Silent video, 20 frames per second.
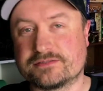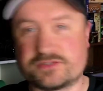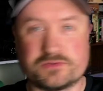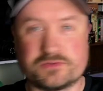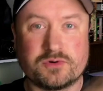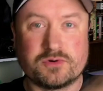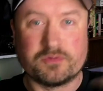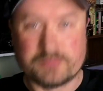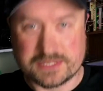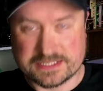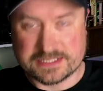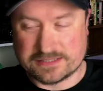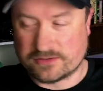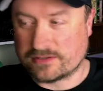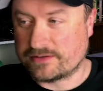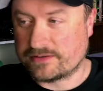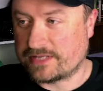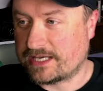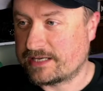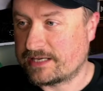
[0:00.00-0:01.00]
won't miss
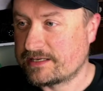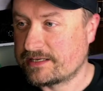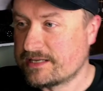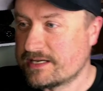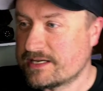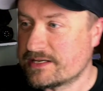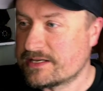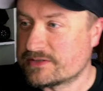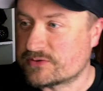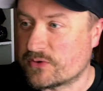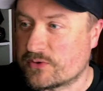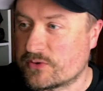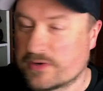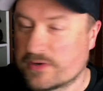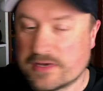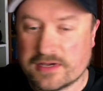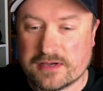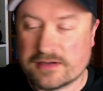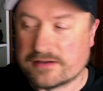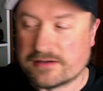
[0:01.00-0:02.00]
out on that. So
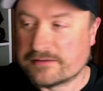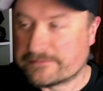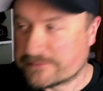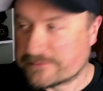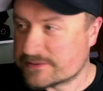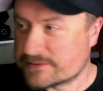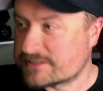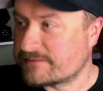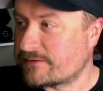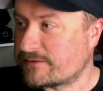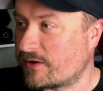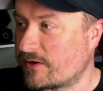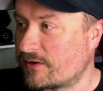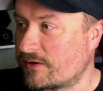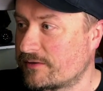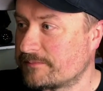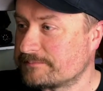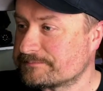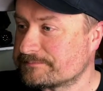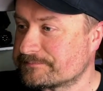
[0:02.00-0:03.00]
first of
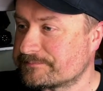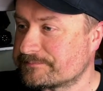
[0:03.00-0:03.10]
all,